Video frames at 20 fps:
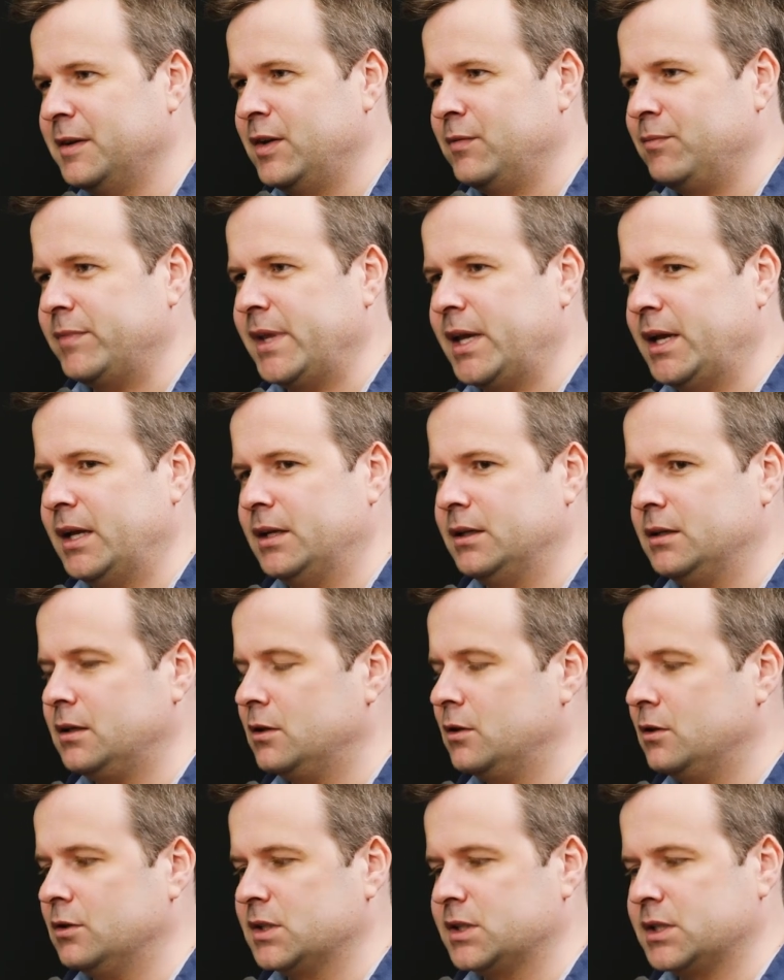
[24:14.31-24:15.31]
Mm-hmm. And, you
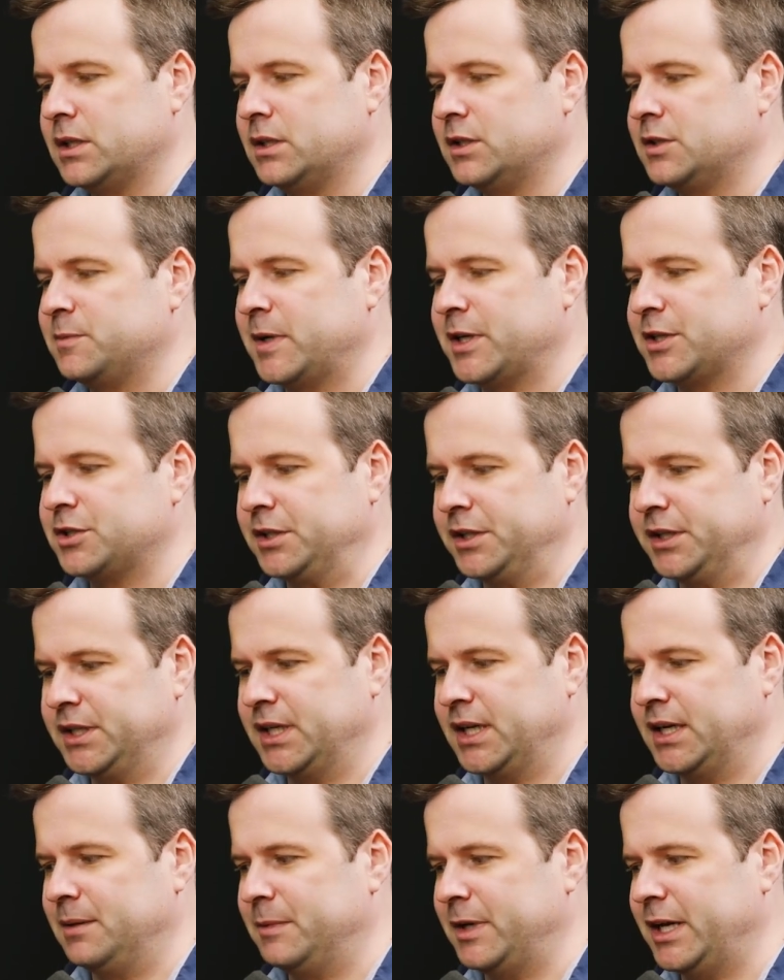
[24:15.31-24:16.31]
know, especially
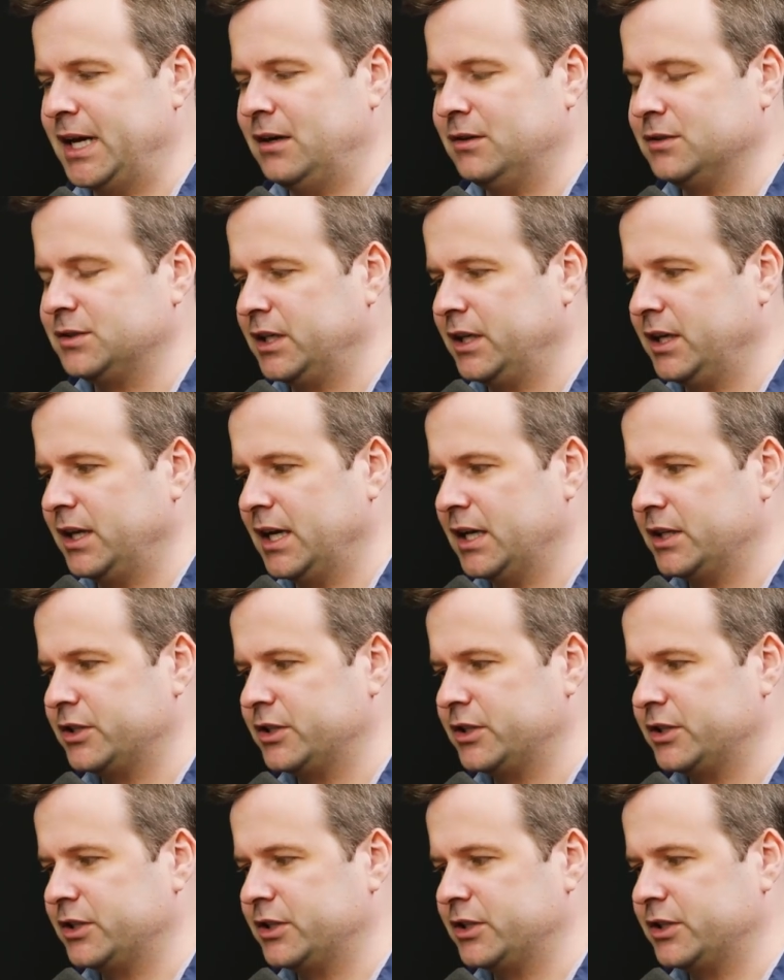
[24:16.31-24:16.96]
again, I'm a housing guy.